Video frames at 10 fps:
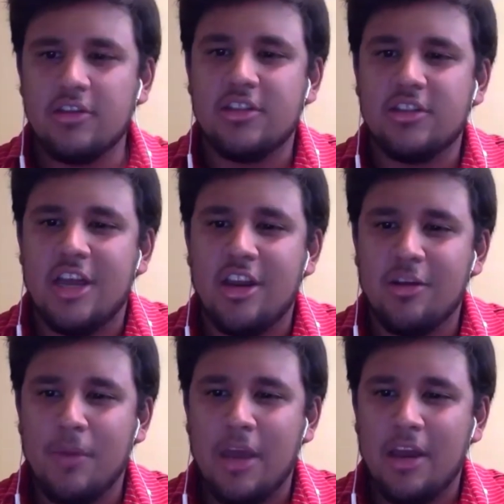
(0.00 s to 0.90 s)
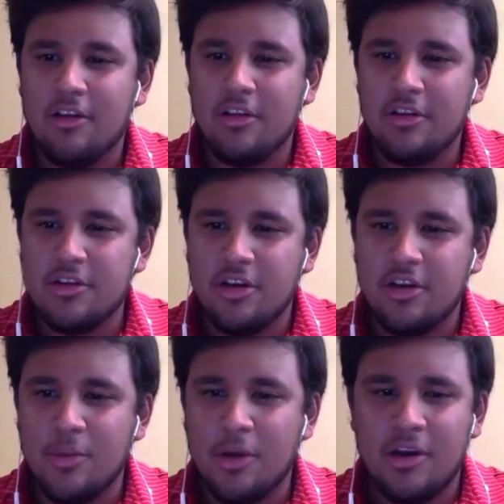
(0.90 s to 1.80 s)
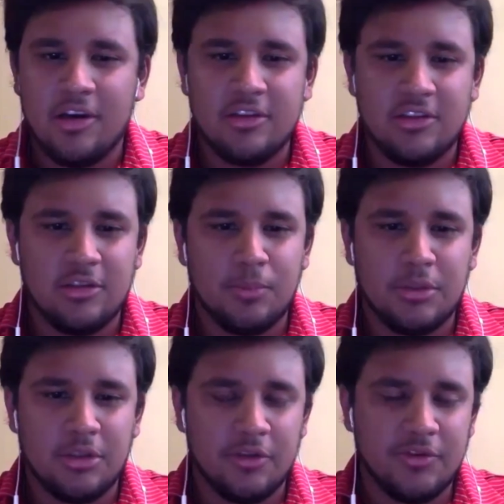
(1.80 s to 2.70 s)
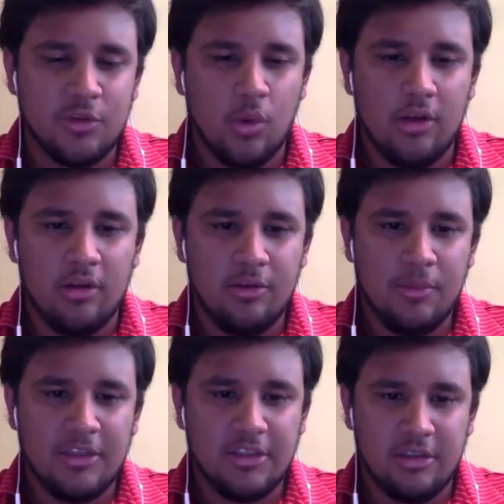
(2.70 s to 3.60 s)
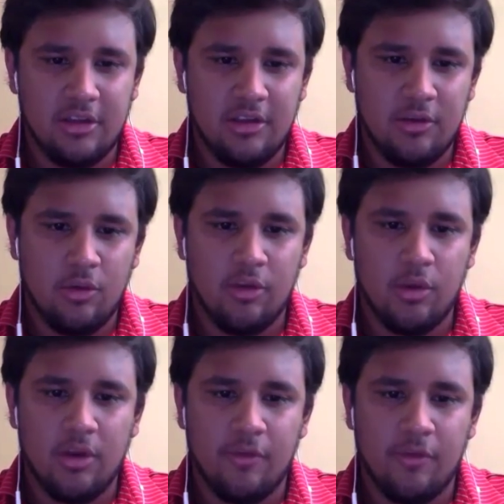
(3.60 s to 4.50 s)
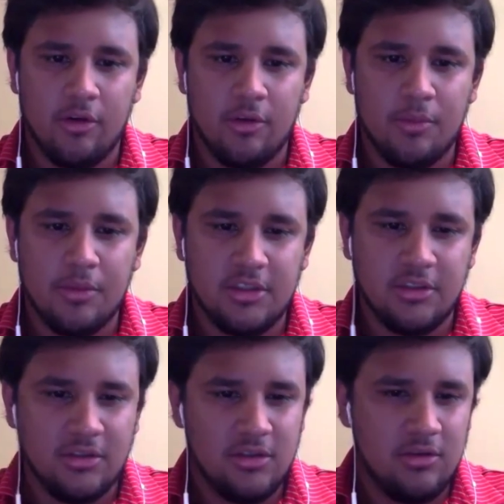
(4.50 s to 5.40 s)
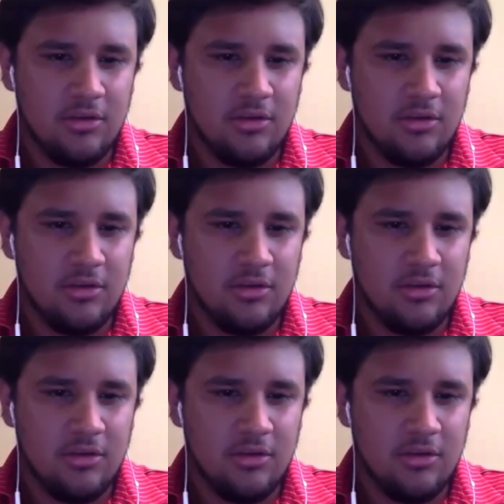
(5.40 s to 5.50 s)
static packer that you're talking about kind of just preserves the well, basically, while they're waiting for completions?